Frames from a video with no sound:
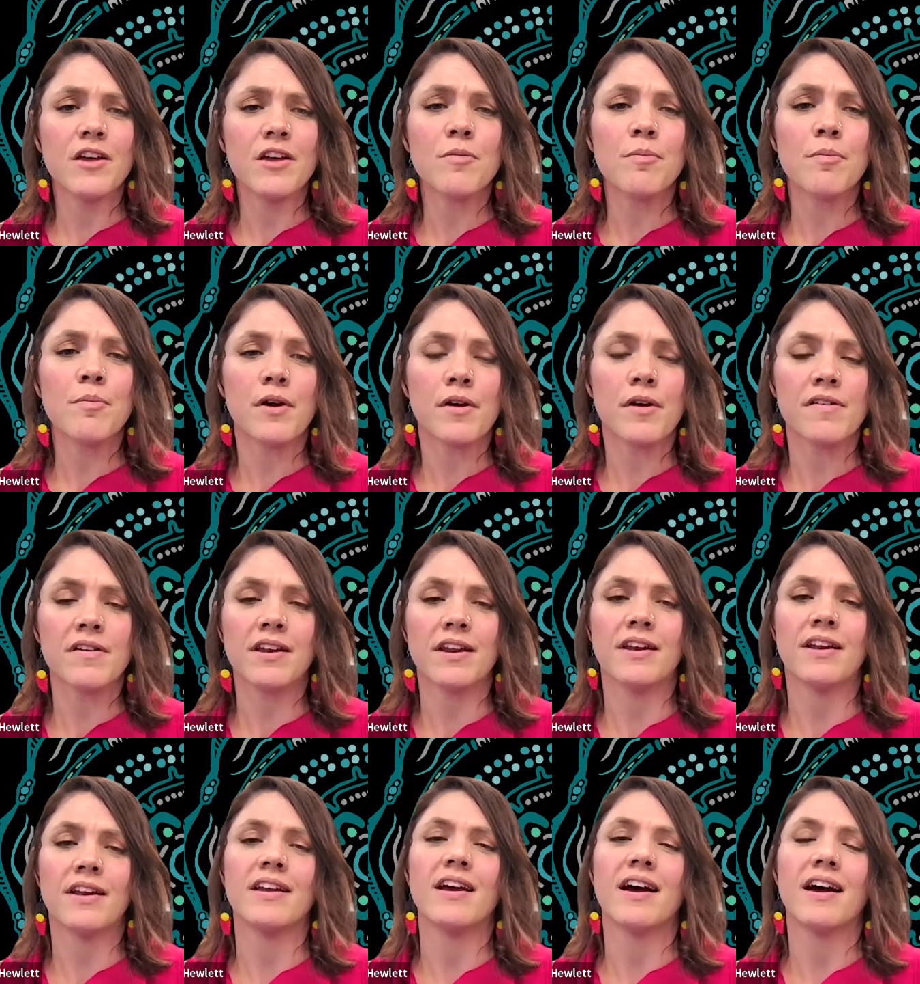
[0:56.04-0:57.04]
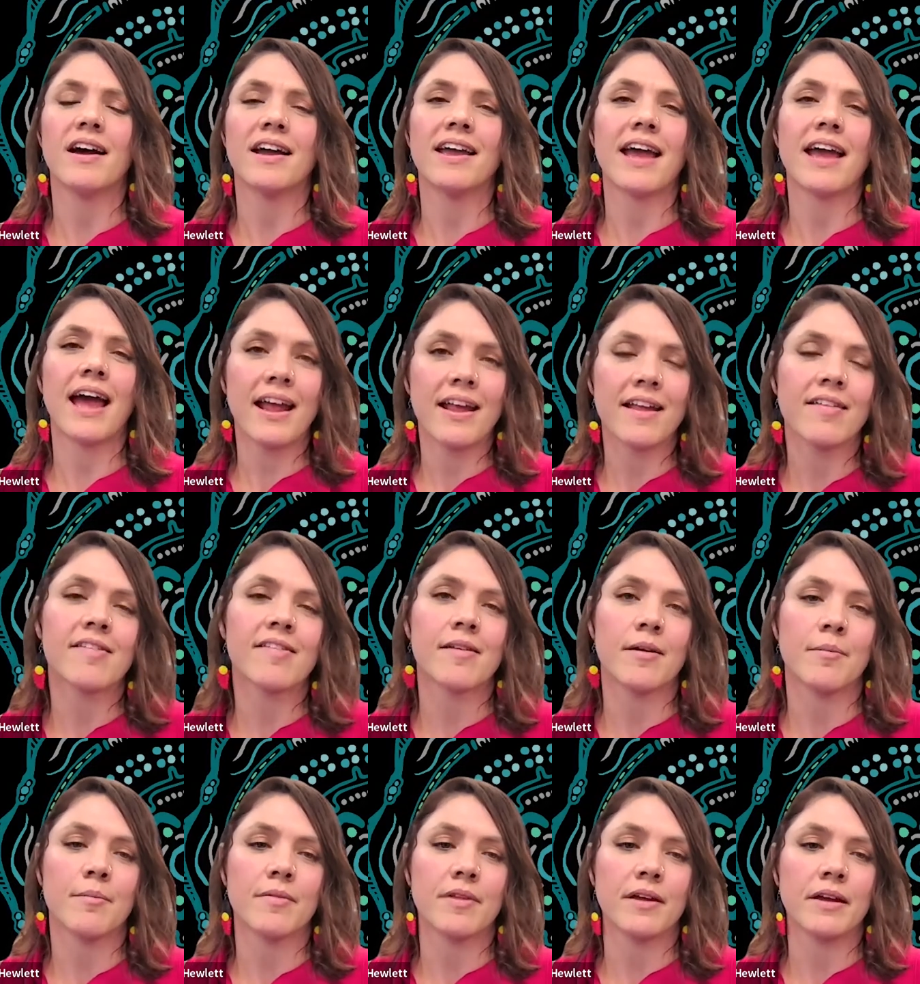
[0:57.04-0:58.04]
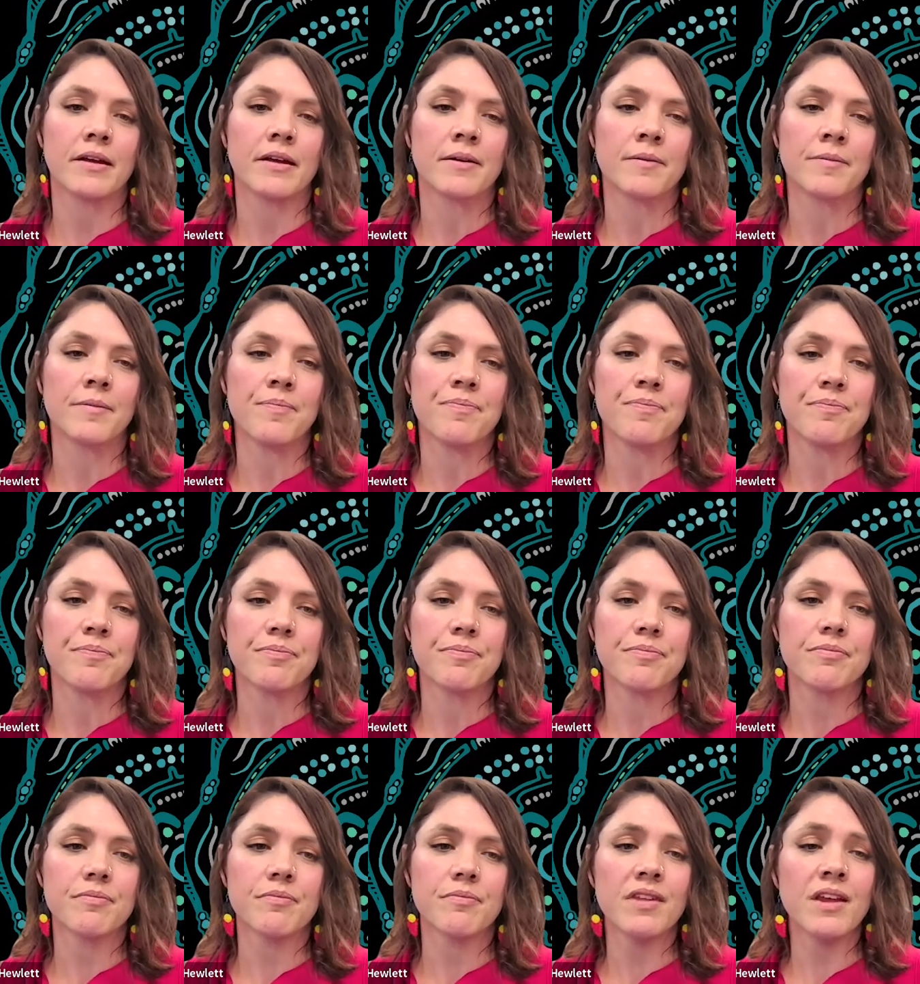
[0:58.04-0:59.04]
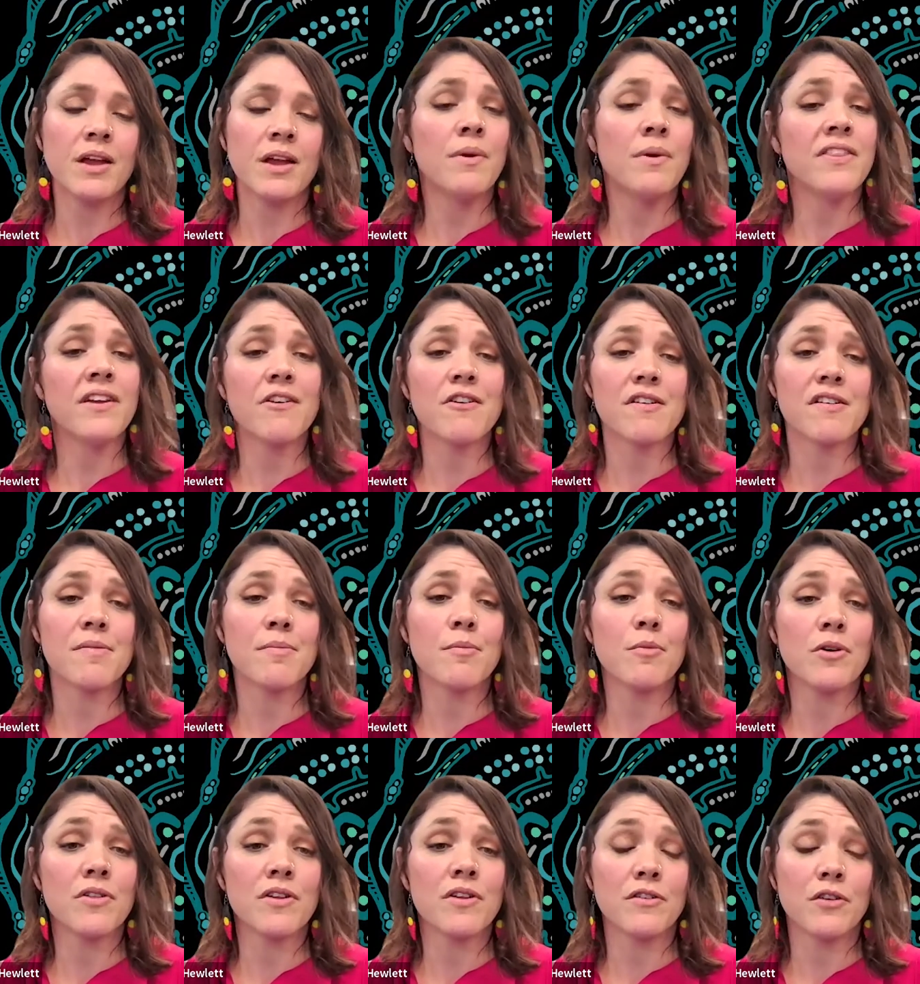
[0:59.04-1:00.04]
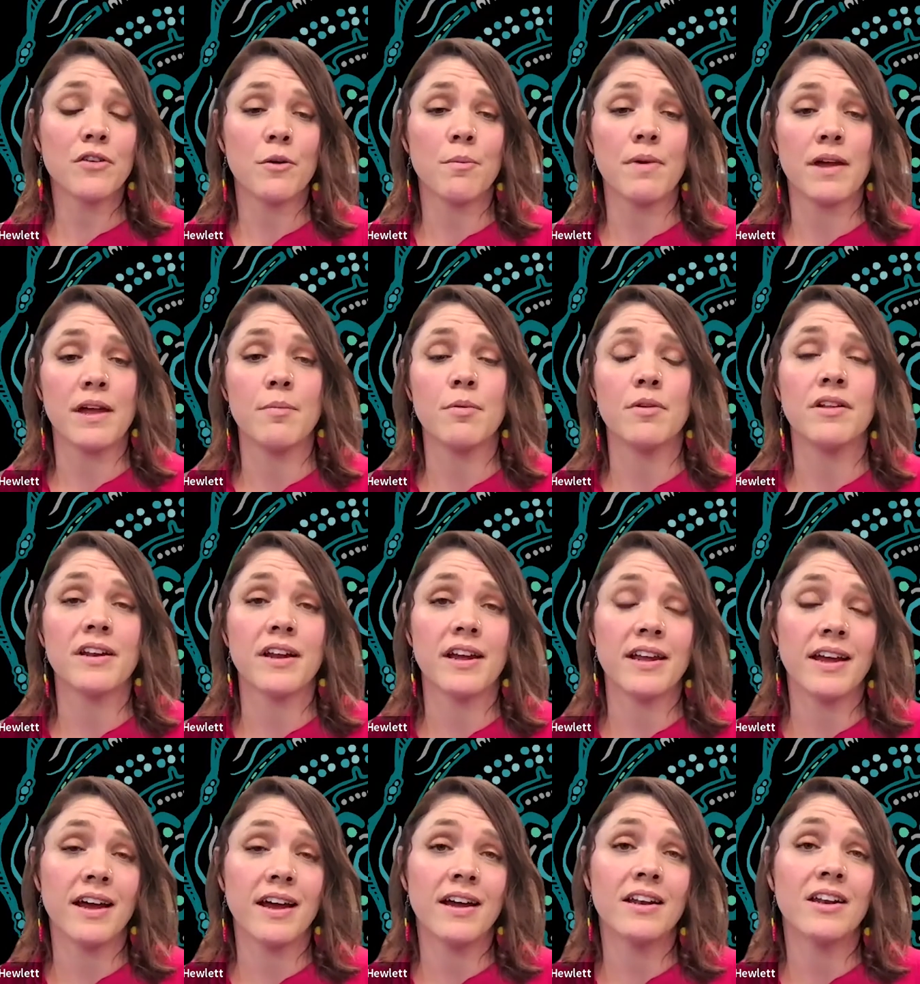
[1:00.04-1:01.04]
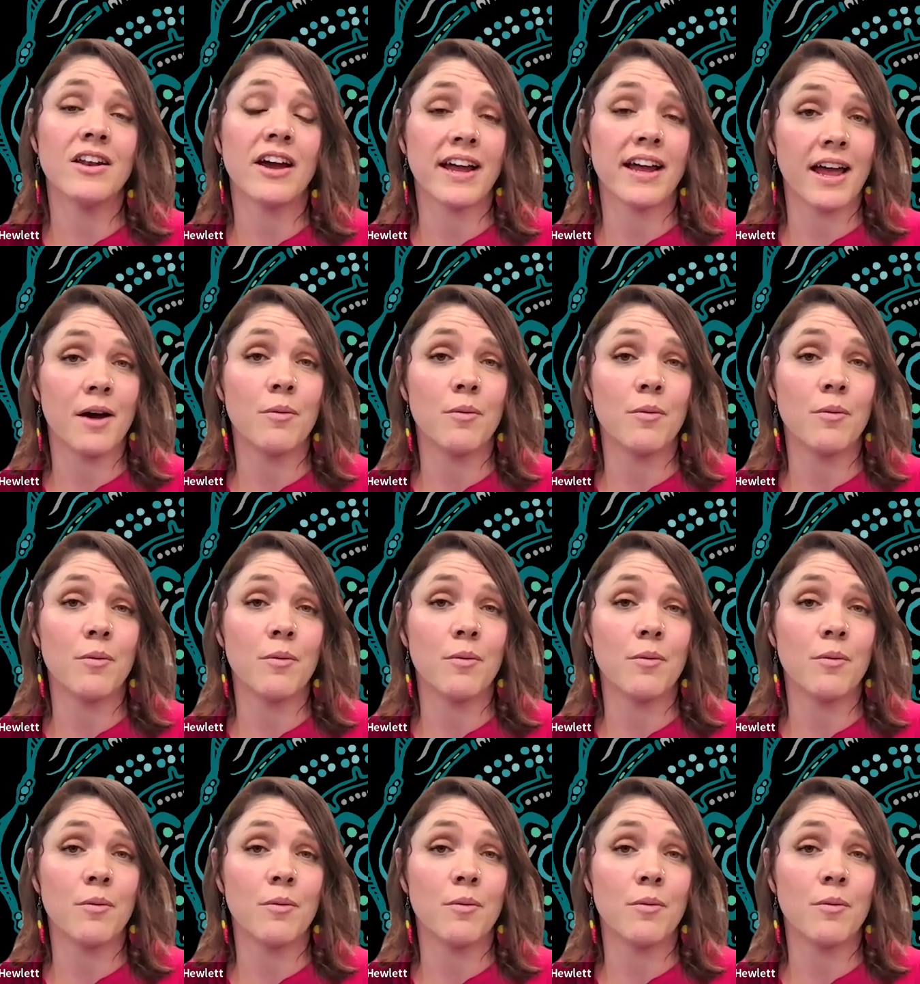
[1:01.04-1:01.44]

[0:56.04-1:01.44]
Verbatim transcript: each person in a yarn gains something. And When there is more than two people in a yarn, like